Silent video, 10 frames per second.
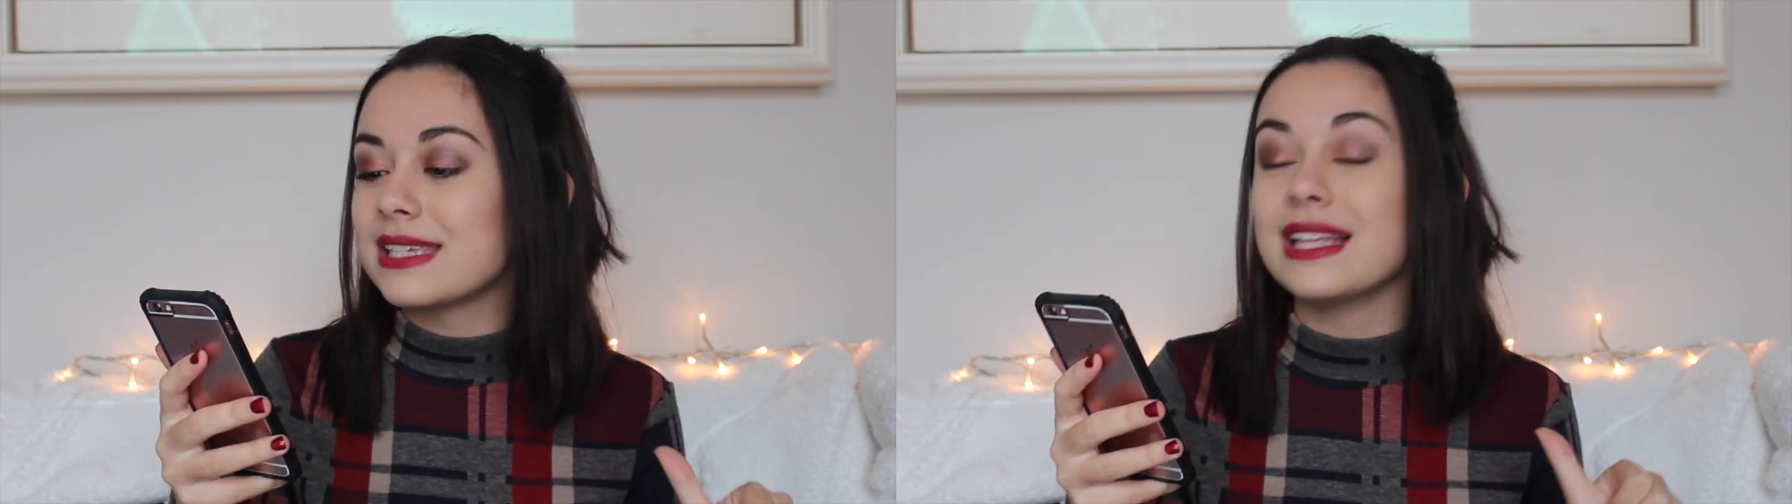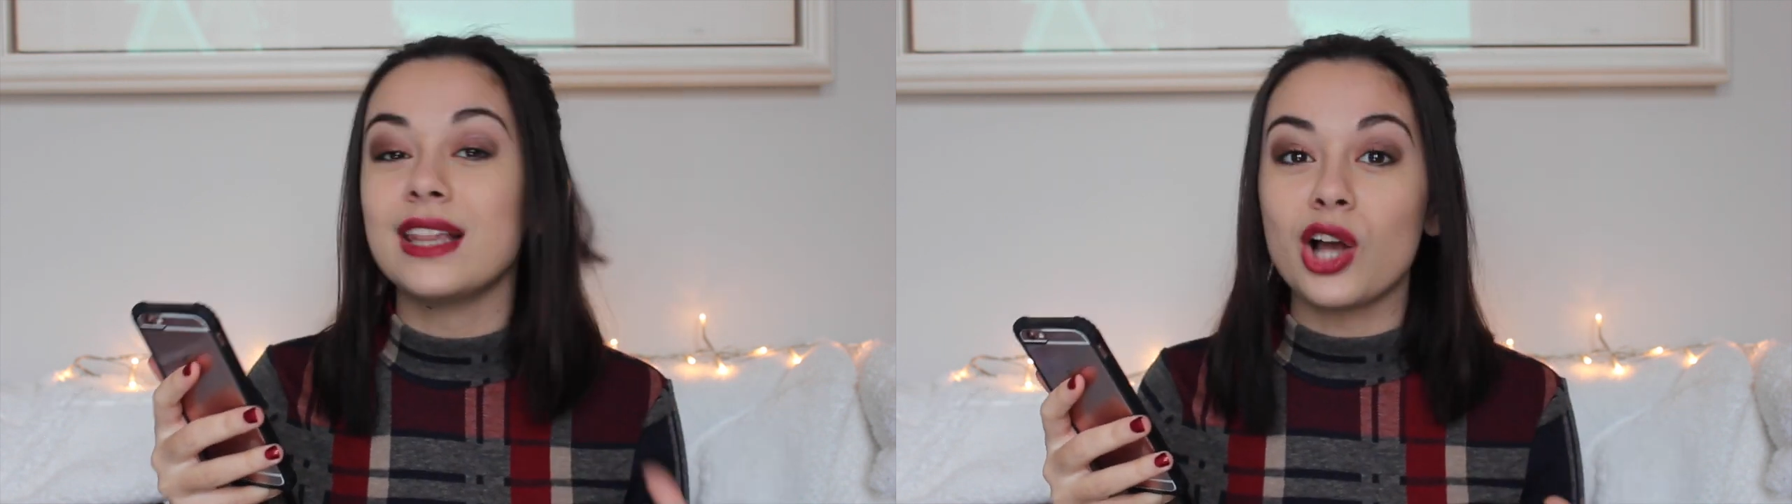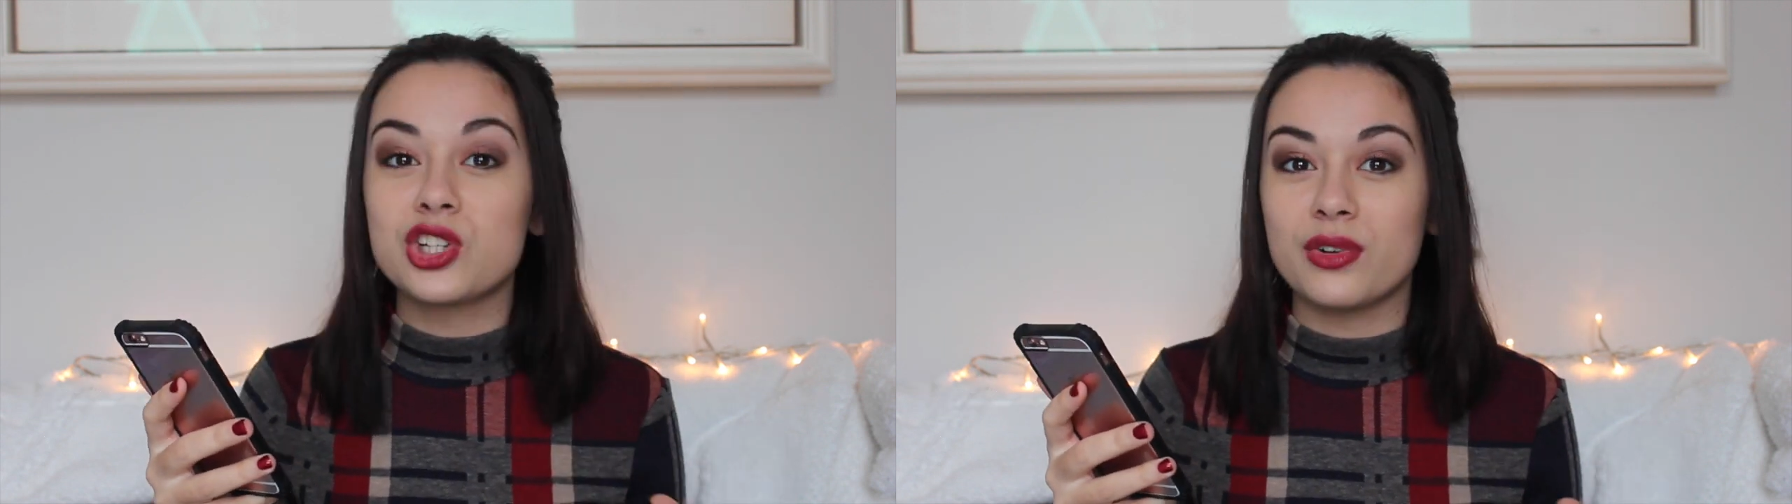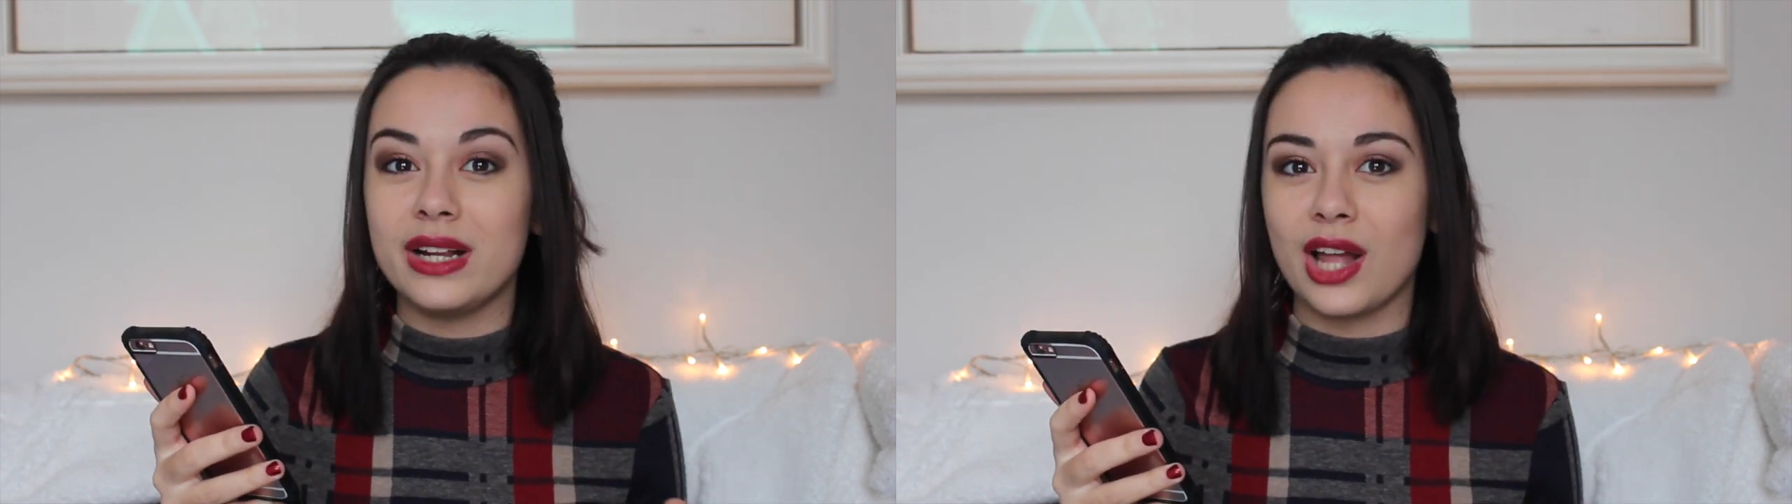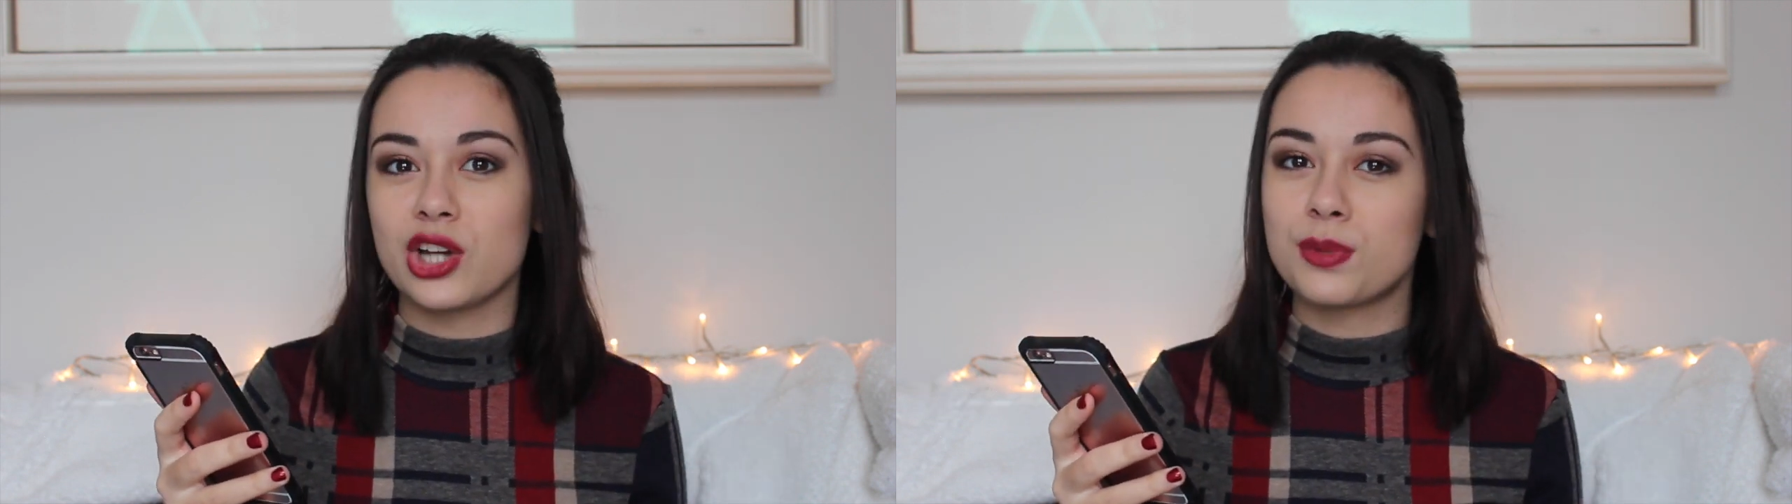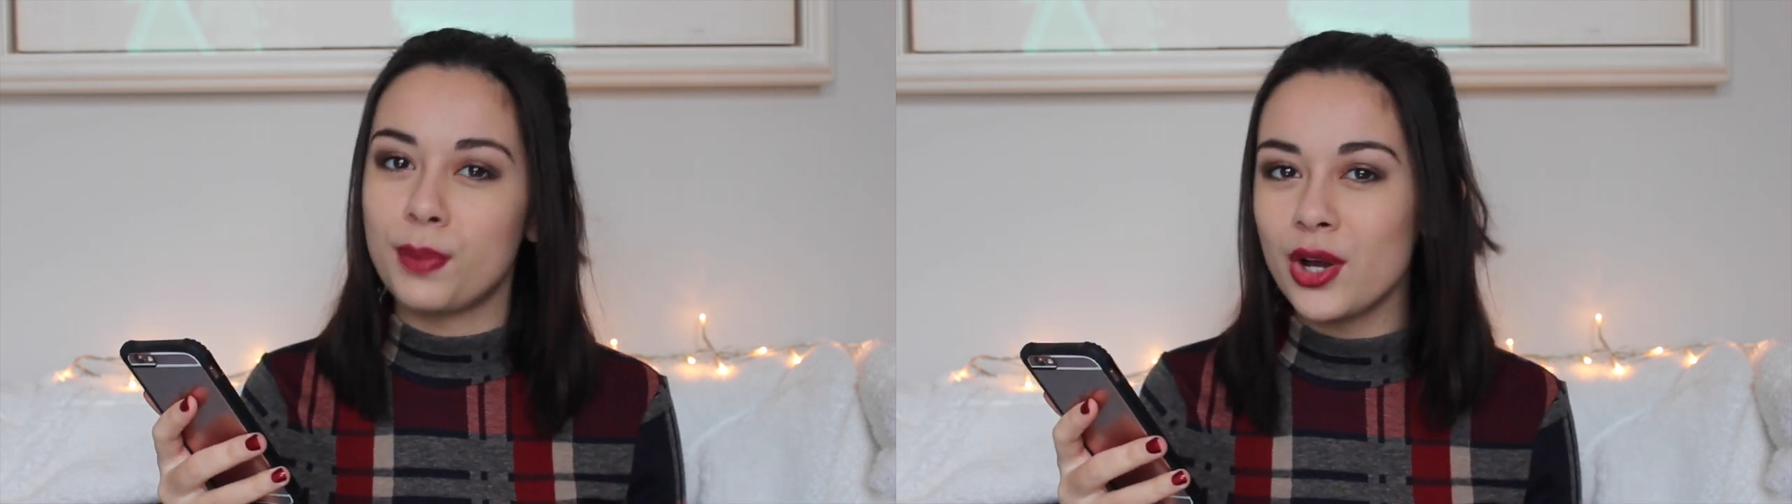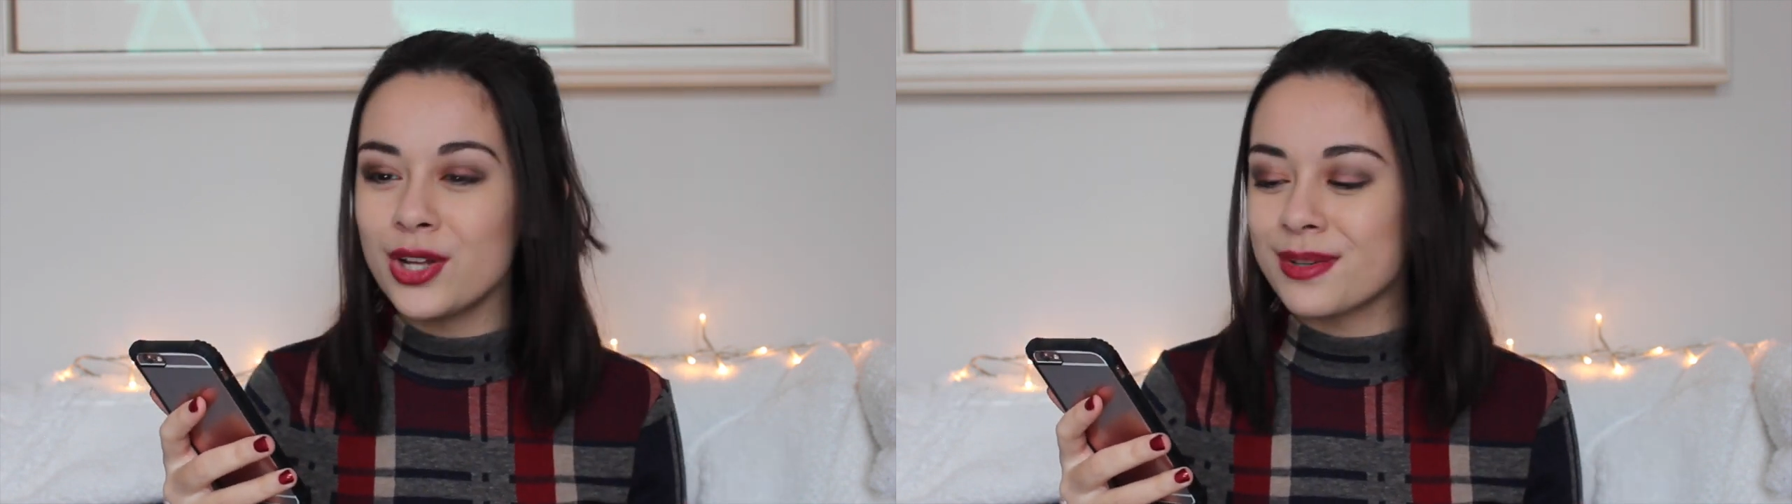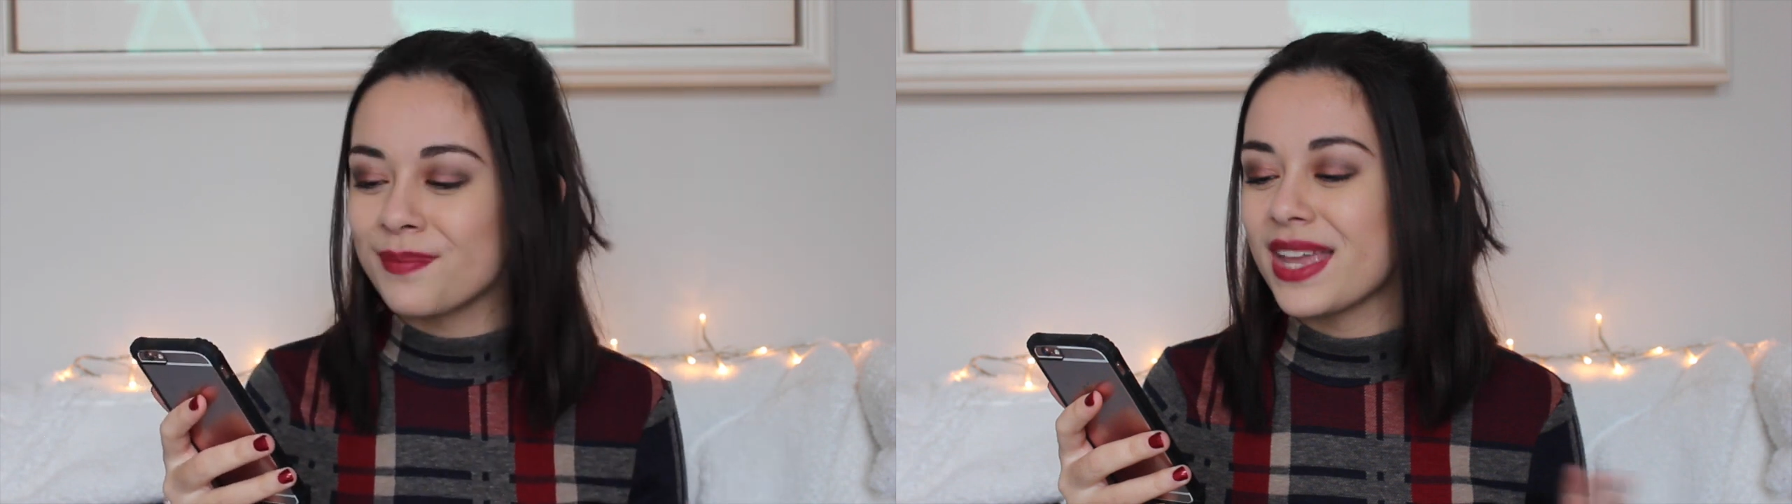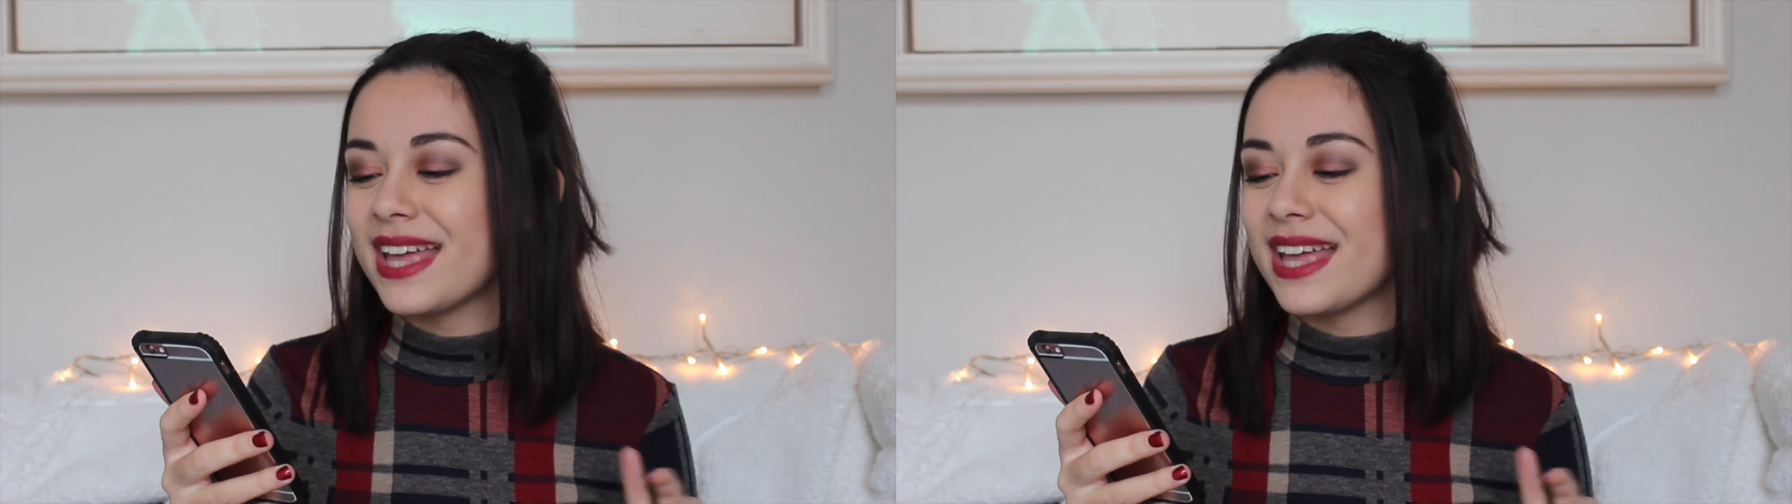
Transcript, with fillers: is the Luxury Lush Pud.